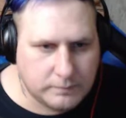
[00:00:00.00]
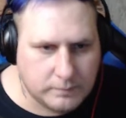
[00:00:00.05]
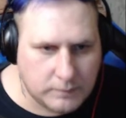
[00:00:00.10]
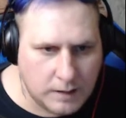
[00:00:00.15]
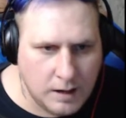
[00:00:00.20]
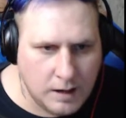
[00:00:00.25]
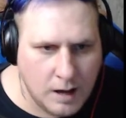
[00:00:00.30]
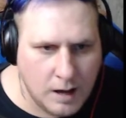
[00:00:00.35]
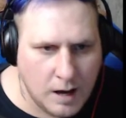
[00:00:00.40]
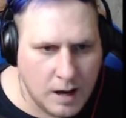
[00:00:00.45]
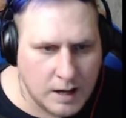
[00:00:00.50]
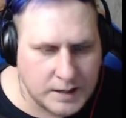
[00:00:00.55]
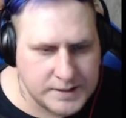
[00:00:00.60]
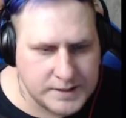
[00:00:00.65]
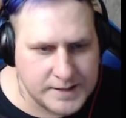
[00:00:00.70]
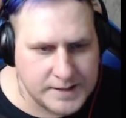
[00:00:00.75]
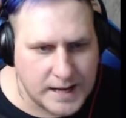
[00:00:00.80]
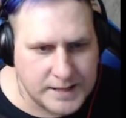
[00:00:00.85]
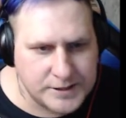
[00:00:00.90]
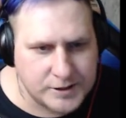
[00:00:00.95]

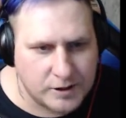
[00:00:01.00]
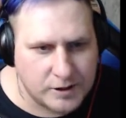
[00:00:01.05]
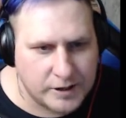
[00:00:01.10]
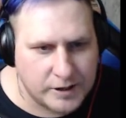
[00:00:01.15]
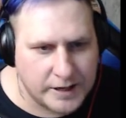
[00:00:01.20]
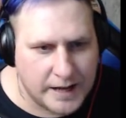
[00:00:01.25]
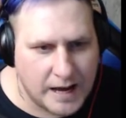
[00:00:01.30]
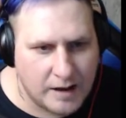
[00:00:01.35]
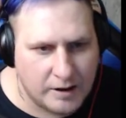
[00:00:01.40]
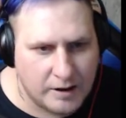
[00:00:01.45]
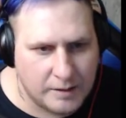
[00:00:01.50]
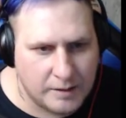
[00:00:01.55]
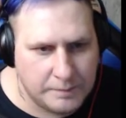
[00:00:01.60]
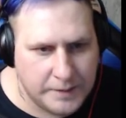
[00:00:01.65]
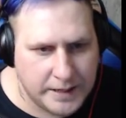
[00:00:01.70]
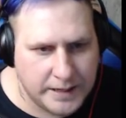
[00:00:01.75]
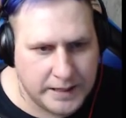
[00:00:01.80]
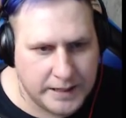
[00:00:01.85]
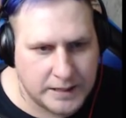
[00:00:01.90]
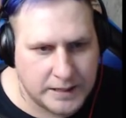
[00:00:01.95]
Because I started out at
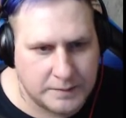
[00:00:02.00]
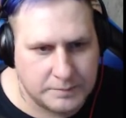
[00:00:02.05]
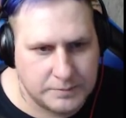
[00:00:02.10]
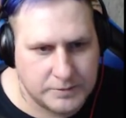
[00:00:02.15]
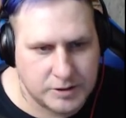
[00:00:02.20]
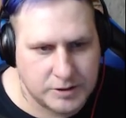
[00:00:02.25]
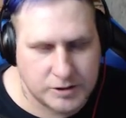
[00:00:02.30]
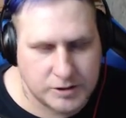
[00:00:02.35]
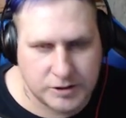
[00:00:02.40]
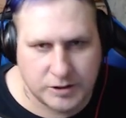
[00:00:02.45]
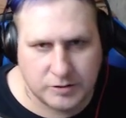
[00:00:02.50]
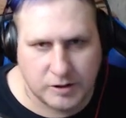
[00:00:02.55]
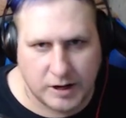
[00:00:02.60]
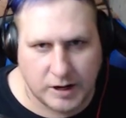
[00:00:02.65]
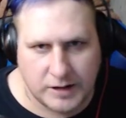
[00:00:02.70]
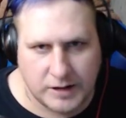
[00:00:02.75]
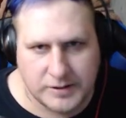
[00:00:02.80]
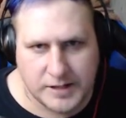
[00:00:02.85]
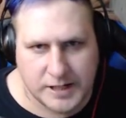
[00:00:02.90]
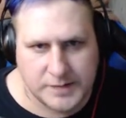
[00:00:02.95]
medium just to try
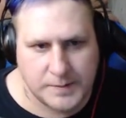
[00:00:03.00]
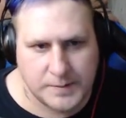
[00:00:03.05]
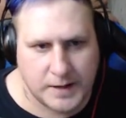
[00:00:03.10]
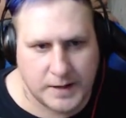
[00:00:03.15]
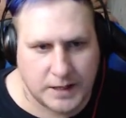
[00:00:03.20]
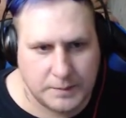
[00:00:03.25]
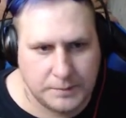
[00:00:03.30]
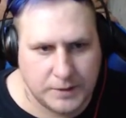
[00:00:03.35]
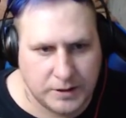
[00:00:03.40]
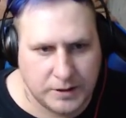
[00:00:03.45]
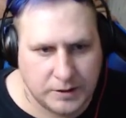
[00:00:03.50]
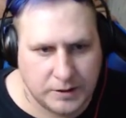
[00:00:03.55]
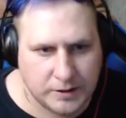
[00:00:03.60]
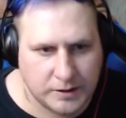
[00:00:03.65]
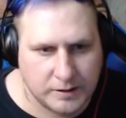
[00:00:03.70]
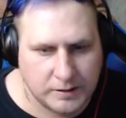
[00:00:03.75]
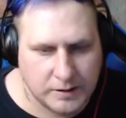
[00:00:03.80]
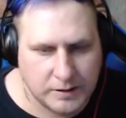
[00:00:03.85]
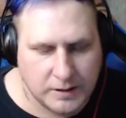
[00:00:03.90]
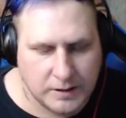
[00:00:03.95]
to test my
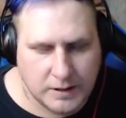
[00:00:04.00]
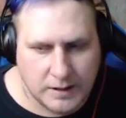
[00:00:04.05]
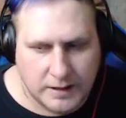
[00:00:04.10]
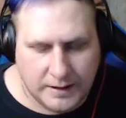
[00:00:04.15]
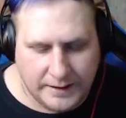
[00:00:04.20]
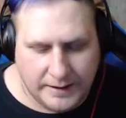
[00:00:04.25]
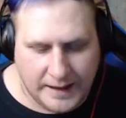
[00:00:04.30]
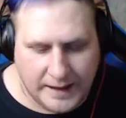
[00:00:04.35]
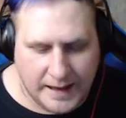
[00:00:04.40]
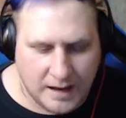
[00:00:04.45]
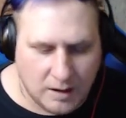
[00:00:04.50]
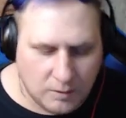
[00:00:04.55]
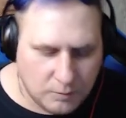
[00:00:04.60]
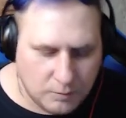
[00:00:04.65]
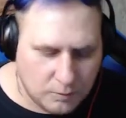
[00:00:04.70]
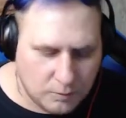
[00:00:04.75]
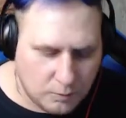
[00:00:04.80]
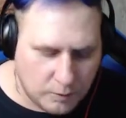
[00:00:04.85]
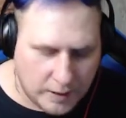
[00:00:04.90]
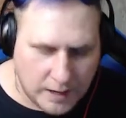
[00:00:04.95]
computer. Now,
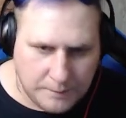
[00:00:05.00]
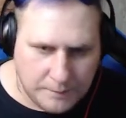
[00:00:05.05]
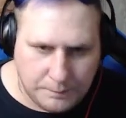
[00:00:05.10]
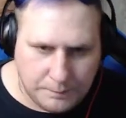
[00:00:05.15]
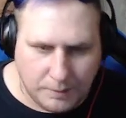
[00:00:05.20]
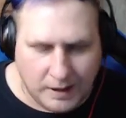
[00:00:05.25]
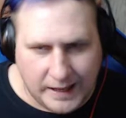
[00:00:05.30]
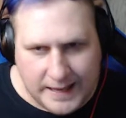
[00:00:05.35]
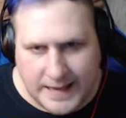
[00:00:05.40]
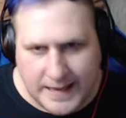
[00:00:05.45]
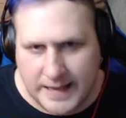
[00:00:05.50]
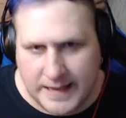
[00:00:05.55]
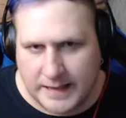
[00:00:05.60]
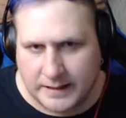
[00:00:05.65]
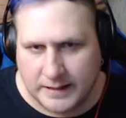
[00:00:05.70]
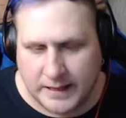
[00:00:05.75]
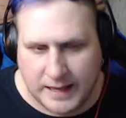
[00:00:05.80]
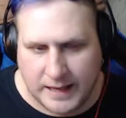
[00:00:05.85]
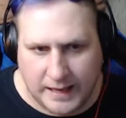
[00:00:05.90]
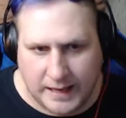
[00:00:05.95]
when I'm playing
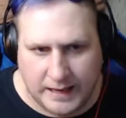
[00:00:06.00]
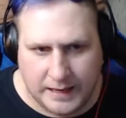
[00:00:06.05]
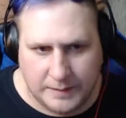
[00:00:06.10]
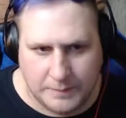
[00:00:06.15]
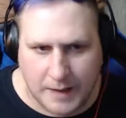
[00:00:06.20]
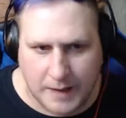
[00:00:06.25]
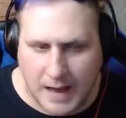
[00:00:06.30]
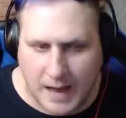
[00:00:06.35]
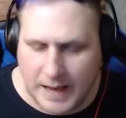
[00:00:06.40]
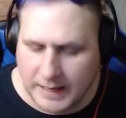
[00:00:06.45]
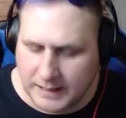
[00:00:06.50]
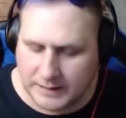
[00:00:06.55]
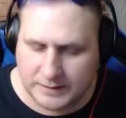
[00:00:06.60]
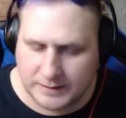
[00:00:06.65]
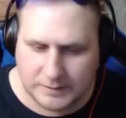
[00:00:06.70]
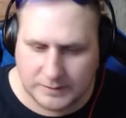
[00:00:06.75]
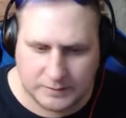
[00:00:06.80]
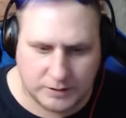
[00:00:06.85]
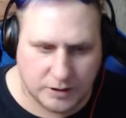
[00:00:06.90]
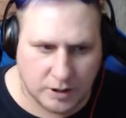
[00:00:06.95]
the game, I
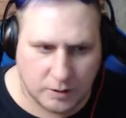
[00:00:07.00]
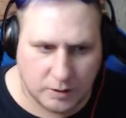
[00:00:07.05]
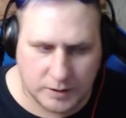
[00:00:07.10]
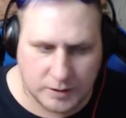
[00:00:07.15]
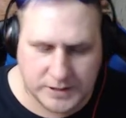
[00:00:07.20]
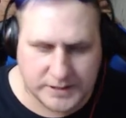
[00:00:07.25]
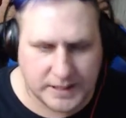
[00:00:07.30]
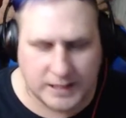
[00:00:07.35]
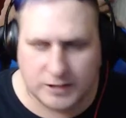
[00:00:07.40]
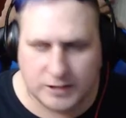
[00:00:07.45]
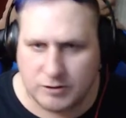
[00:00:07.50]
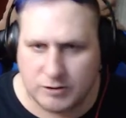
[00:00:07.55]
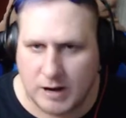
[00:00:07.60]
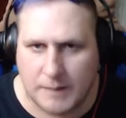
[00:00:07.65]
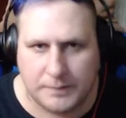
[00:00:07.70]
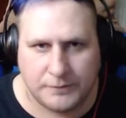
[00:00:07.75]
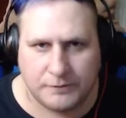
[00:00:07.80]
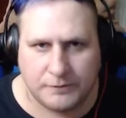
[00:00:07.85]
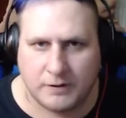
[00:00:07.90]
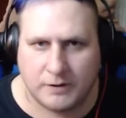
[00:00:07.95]
can, it's not
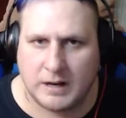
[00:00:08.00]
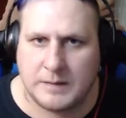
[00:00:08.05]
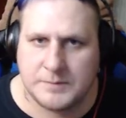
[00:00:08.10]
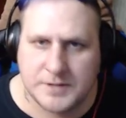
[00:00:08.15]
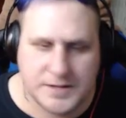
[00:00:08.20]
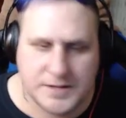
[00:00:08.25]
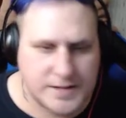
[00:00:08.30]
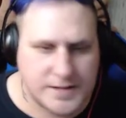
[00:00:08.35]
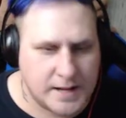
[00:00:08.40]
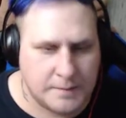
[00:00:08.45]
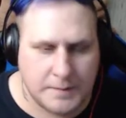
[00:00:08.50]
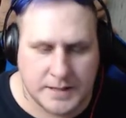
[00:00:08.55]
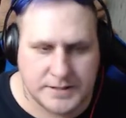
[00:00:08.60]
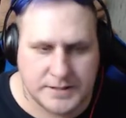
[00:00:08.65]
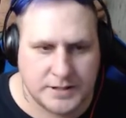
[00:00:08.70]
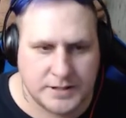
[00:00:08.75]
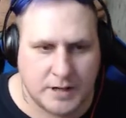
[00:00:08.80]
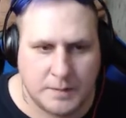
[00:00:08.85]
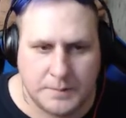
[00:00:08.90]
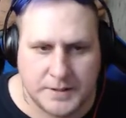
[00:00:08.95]
dropping frames, it's not
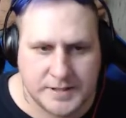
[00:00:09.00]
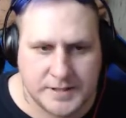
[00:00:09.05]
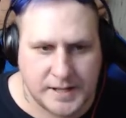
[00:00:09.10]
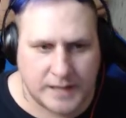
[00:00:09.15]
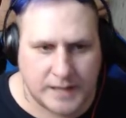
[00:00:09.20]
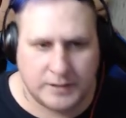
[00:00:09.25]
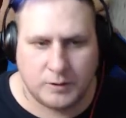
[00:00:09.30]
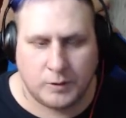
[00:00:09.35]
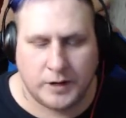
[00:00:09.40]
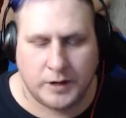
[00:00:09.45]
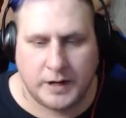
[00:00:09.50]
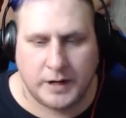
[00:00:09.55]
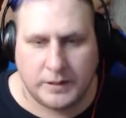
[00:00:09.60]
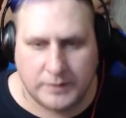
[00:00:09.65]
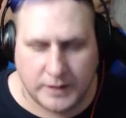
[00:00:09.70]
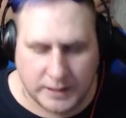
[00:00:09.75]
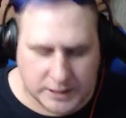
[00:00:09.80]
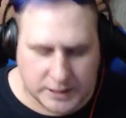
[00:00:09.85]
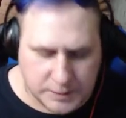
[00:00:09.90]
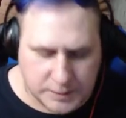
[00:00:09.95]
messing up, it's not doing
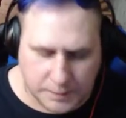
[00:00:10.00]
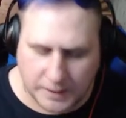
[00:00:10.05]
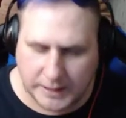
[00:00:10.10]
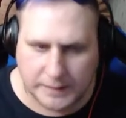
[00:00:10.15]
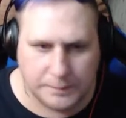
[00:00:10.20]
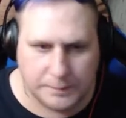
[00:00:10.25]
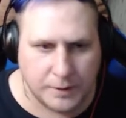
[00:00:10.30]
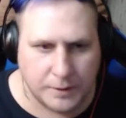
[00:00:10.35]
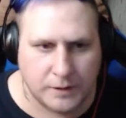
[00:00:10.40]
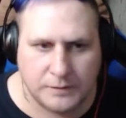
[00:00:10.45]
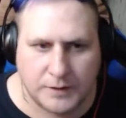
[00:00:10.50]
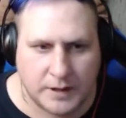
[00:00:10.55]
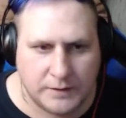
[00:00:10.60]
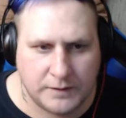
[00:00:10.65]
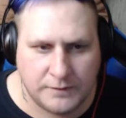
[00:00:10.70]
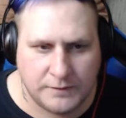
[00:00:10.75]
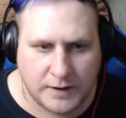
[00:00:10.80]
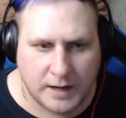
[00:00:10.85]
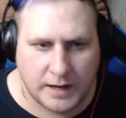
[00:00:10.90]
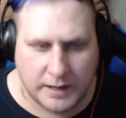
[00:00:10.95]
anything, it's playing perfectly
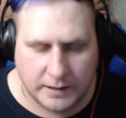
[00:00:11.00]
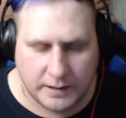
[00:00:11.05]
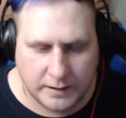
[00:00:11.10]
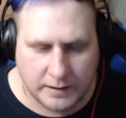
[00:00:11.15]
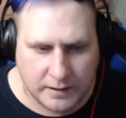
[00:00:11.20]
fine.